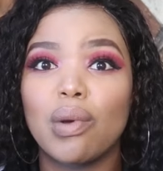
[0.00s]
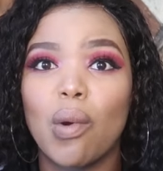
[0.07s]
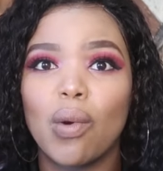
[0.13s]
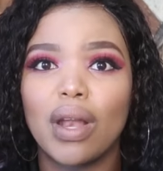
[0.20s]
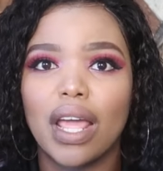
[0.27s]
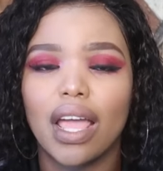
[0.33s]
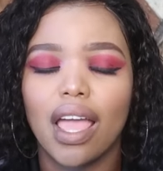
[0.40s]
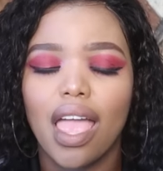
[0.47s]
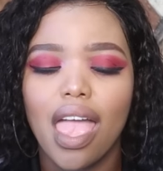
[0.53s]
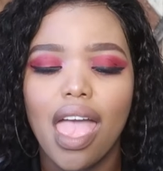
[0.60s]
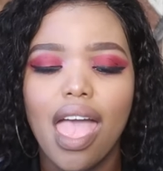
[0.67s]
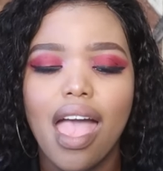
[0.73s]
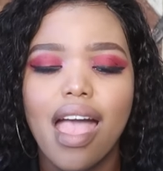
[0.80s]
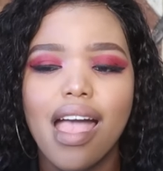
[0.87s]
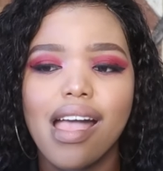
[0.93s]
calling.
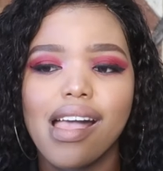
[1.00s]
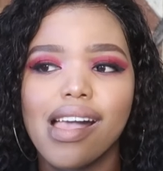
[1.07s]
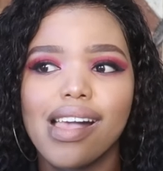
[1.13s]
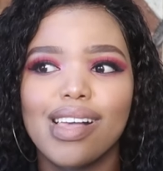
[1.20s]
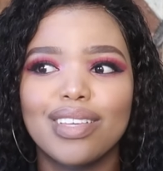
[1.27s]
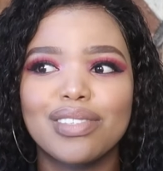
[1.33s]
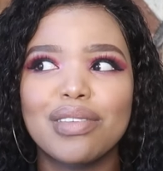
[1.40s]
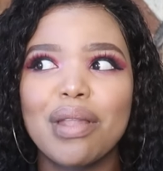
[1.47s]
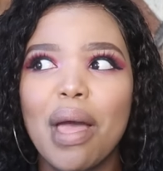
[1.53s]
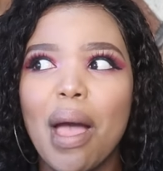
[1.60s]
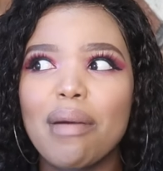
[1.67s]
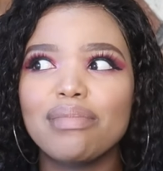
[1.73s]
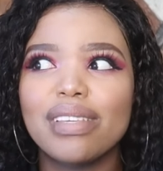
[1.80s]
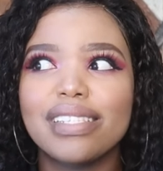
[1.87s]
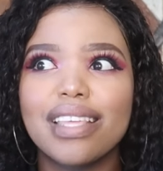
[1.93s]
So now
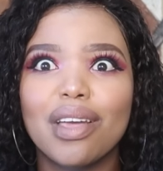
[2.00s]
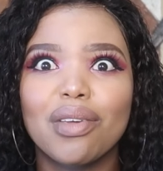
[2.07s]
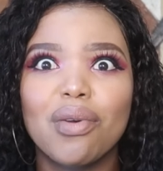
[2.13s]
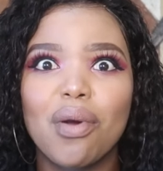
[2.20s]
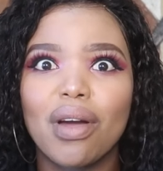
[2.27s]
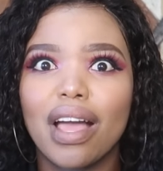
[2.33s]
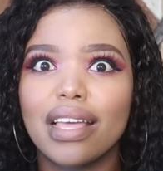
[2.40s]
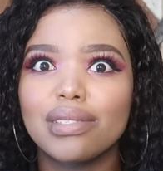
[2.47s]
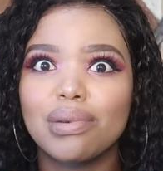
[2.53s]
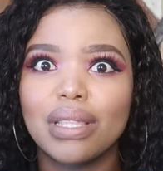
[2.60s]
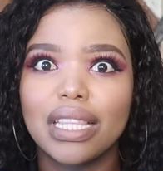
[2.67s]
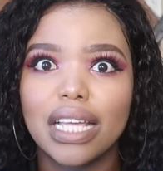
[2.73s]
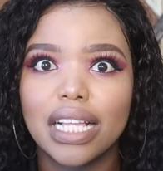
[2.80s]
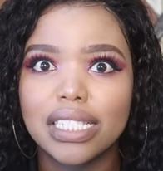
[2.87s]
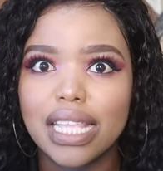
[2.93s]
I'm just like, yo guys,
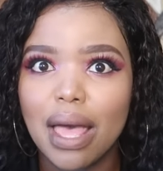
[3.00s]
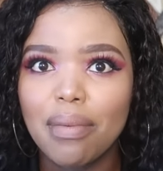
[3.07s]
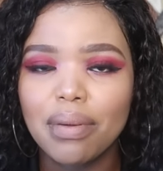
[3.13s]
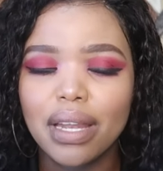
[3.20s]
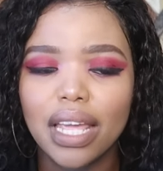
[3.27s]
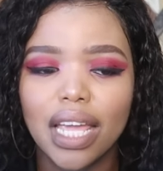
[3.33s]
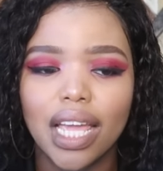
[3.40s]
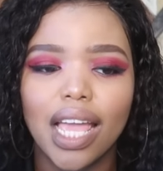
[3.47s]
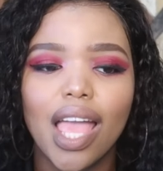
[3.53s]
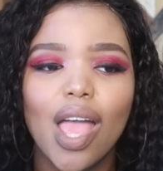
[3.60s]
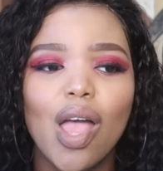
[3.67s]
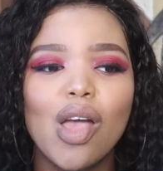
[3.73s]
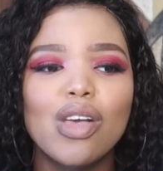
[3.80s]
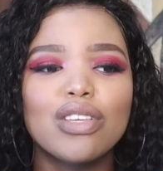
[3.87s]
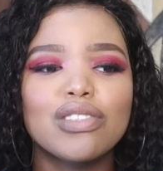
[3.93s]
what the hell is happening?
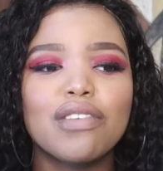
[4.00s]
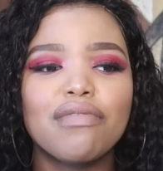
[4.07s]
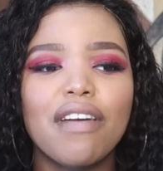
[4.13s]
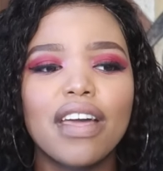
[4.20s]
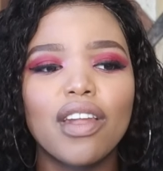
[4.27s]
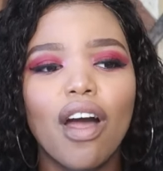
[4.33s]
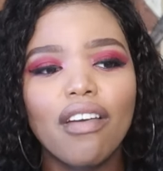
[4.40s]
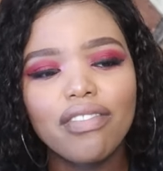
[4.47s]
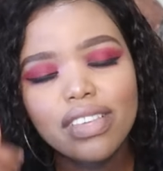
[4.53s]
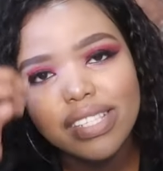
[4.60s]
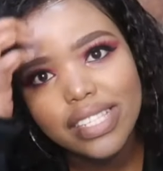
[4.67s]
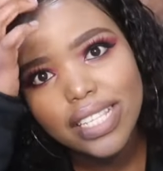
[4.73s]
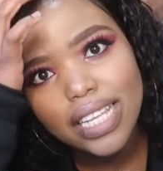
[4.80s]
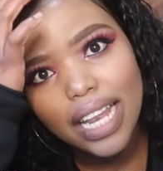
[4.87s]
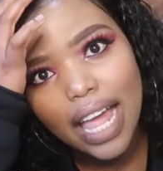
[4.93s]
So fine,
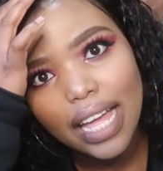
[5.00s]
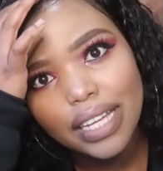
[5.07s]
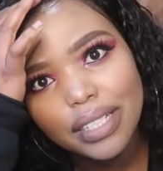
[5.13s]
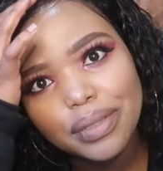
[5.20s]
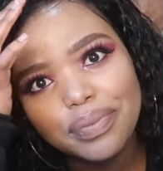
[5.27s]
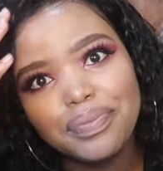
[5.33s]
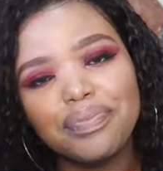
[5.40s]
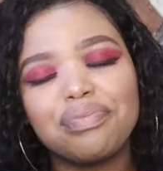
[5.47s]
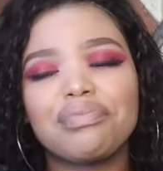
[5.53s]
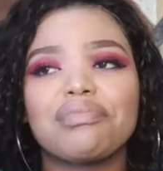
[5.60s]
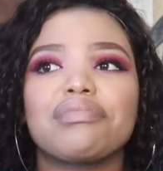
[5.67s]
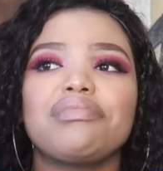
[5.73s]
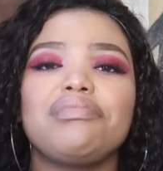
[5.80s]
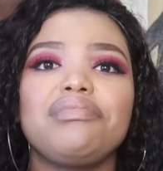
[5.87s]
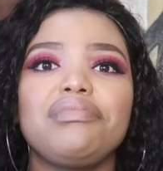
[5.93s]
obviously, like
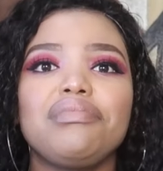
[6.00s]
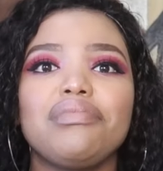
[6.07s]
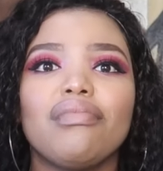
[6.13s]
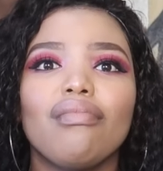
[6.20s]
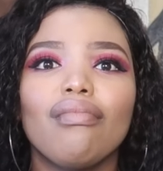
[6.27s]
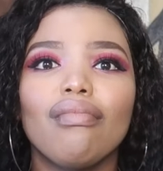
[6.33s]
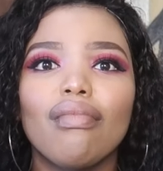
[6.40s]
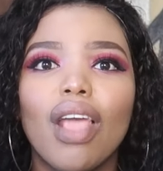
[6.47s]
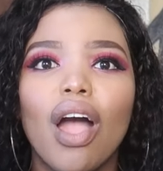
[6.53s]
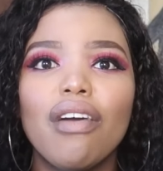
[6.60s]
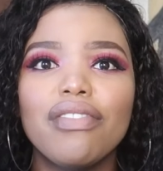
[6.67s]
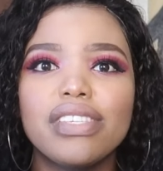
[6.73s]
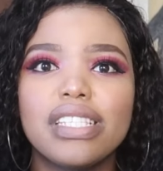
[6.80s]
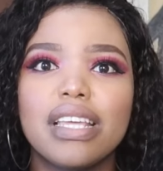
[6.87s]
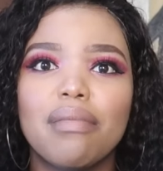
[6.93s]

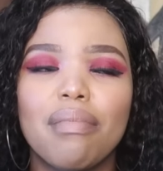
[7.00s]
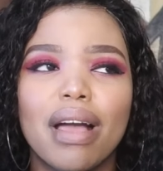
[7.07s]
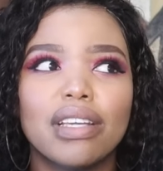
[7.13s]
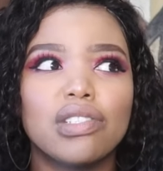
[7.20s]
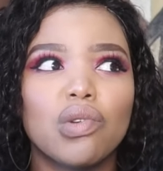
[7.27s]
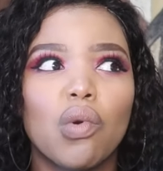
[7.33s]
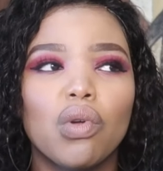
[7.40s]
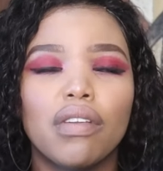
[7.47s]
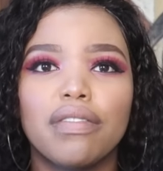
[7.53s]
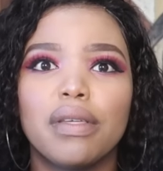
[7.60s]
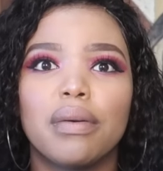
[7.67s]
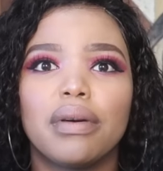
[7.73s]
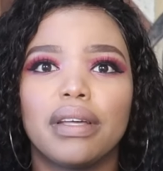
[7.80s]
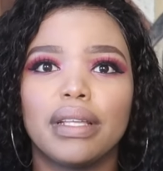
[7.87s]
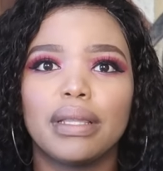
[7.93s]
obviously amongst all of
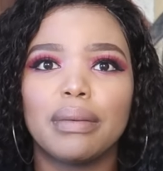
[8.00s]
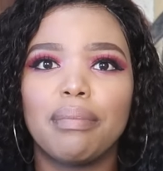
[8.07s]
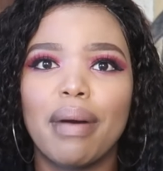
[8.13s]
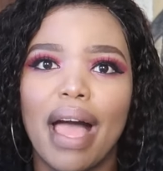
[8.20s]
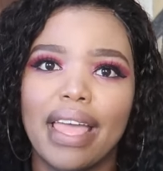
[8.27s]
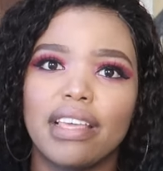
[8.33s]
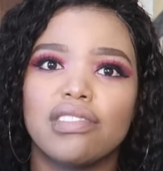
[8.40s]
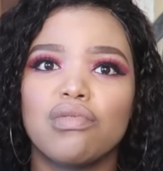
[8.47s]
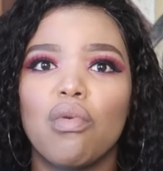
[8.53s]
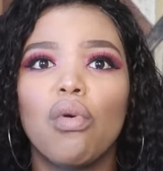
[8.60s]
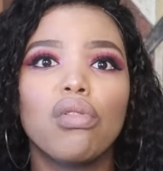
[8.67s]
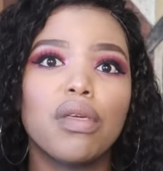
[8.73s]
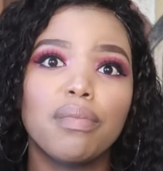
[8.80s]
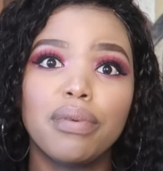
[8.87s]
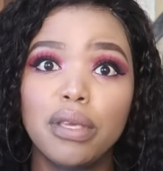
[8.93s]
the buyers or
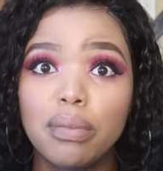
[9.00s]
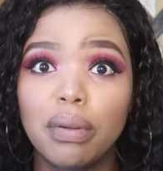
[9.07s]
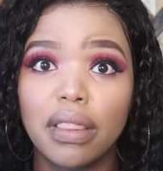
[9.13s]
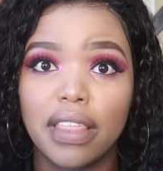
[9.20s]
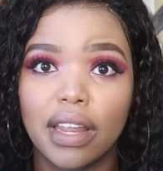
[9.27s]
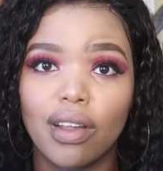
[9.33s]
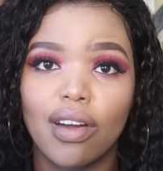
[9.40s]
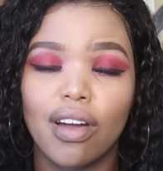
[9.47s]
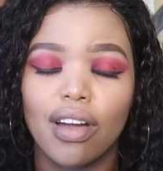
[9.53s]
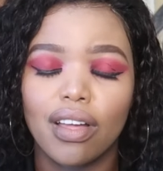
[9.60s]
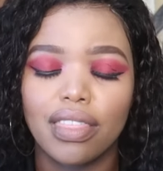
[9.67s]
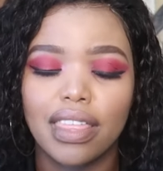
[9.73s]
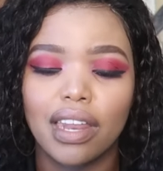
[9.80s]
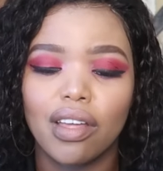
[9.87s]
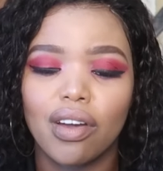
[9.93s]
all the people that are
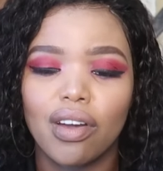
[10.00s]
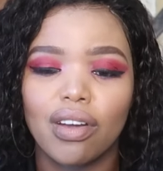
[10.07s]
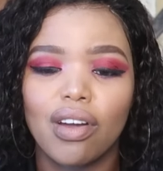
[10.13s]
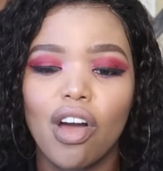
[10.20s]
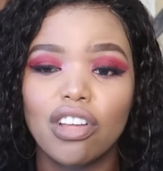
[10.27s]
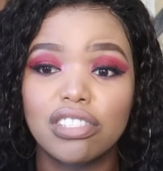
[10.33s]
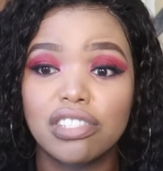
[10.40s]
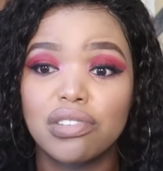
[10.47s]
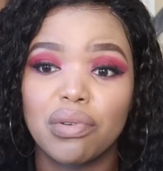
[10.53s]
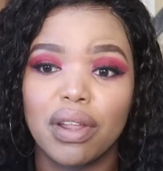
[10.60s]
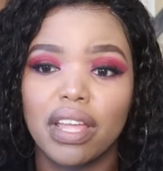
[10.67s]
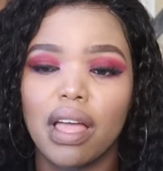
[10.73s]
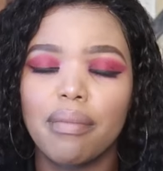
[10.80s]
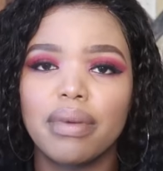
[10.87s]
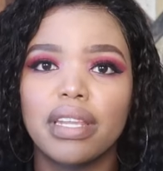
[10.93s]

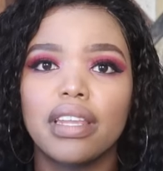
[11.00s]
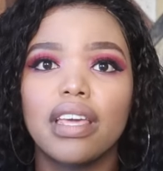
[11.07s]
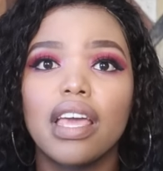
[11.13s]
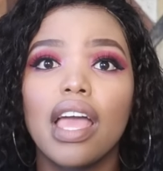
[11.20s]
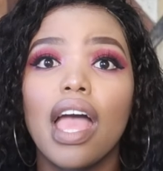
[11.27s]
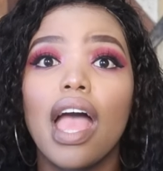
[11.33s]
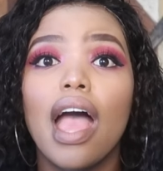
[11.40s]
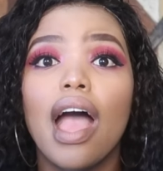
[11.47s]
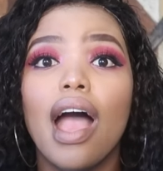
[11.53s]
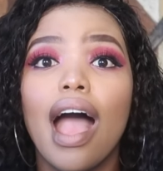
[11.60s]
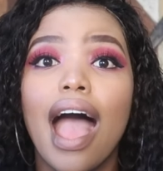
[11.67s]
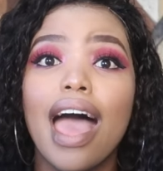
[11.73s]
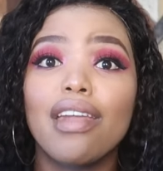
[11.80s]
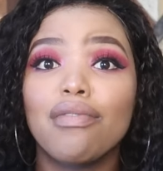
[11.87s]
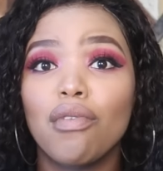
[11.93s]
answering, I mean,
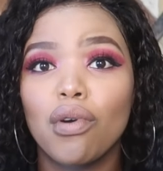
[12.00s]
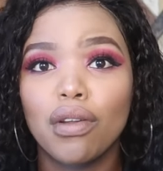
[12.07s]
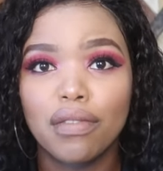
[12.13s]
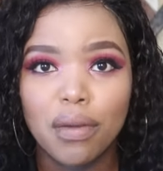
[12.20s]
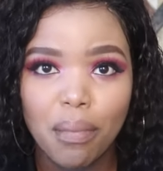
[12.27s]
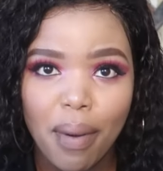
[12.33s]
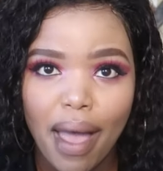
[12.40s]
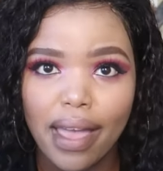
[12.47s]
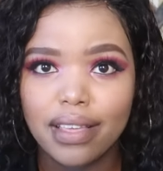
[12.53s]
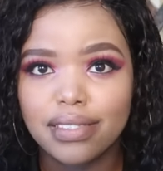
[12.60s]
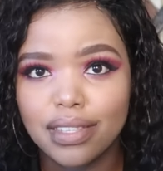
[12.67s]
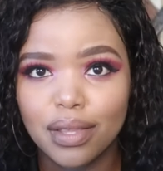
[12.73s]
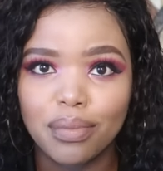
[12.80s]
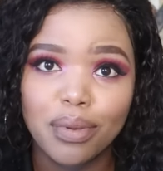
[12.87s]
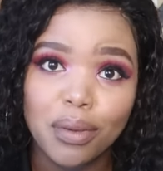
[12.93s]
out of all of the buyers
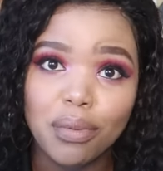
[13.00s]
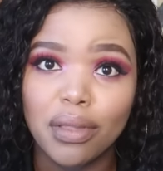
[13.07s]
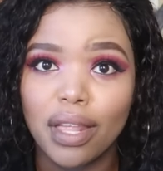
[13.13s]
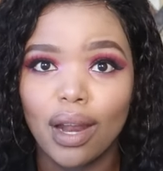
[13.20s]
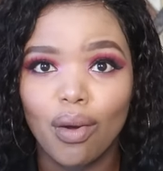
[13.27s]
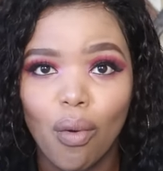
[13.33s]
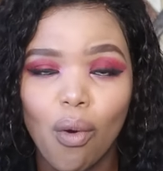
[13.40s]
and the people that are